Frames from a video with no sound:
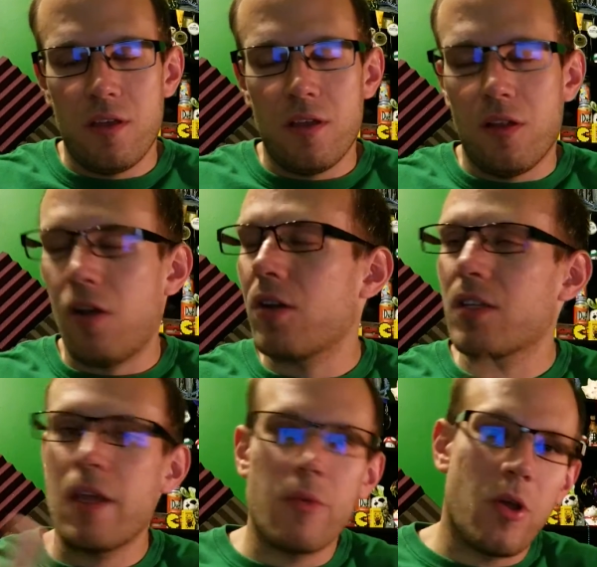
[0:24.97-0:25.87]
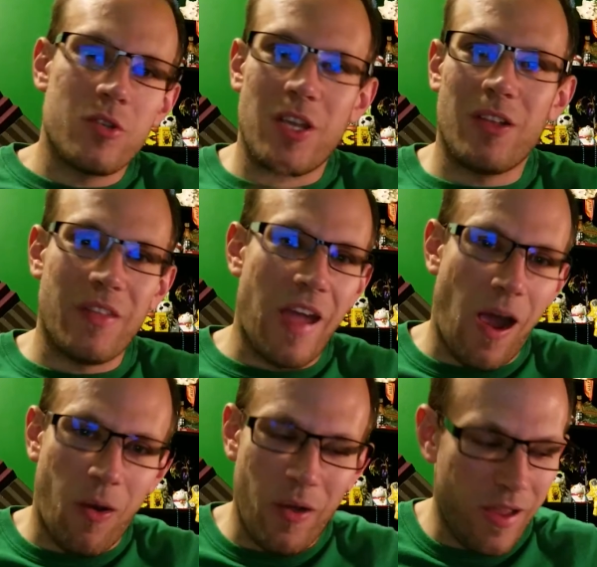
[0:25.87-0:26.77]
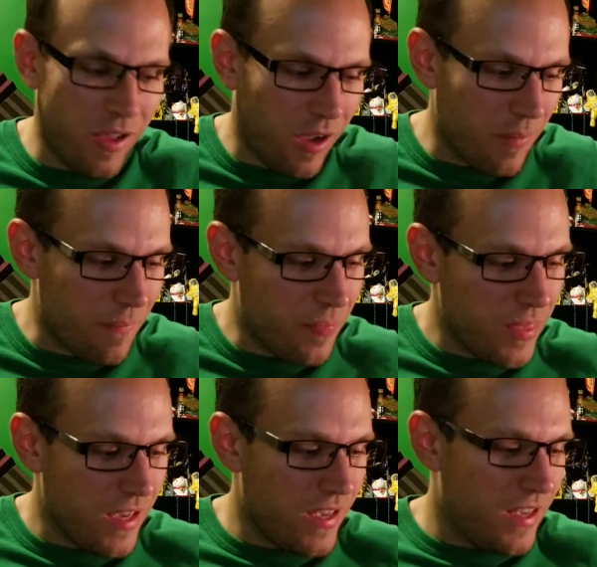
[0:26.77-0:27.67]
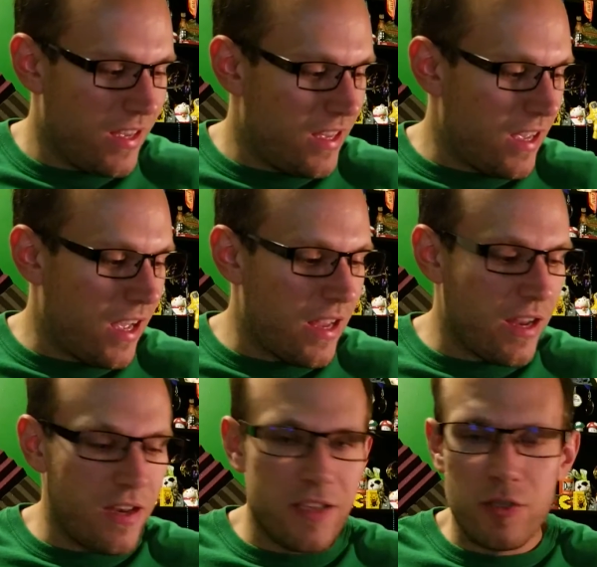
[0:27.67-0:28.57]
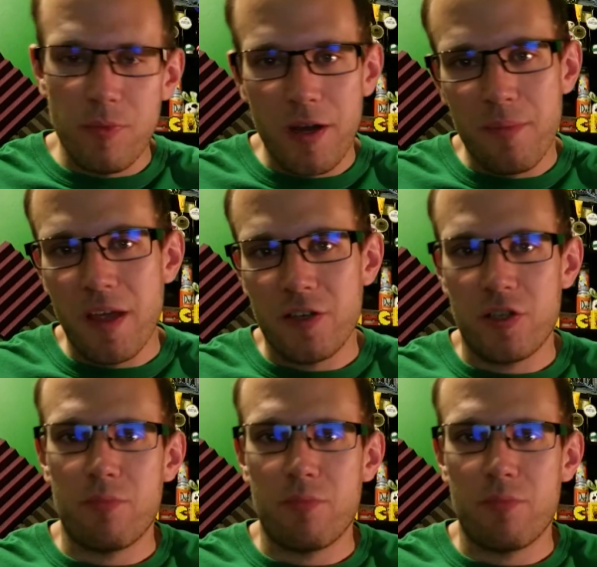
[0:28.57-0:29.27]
long time ago till now. And as you might imagine,